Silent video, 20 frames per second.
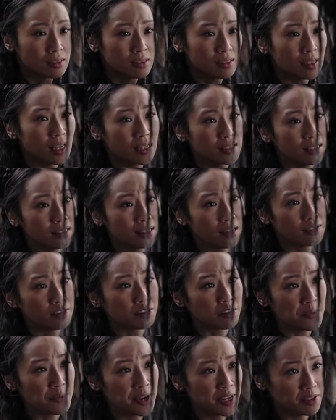Jiasidao
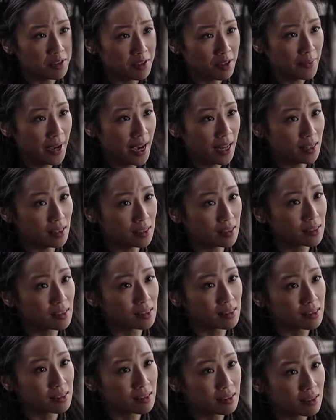took me into the
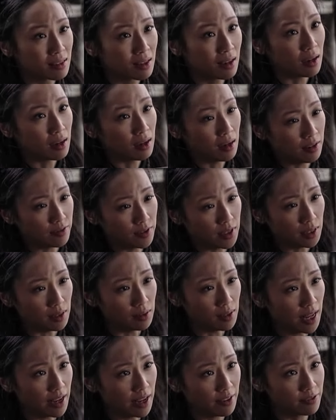palace. After he
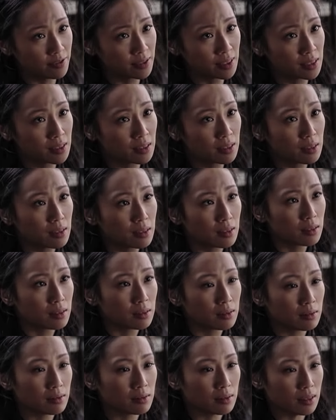left,
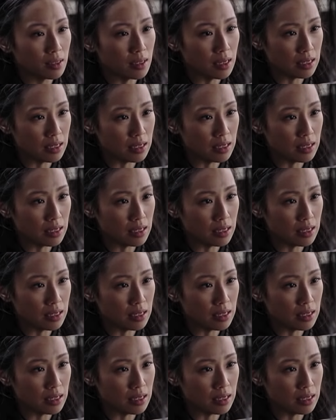he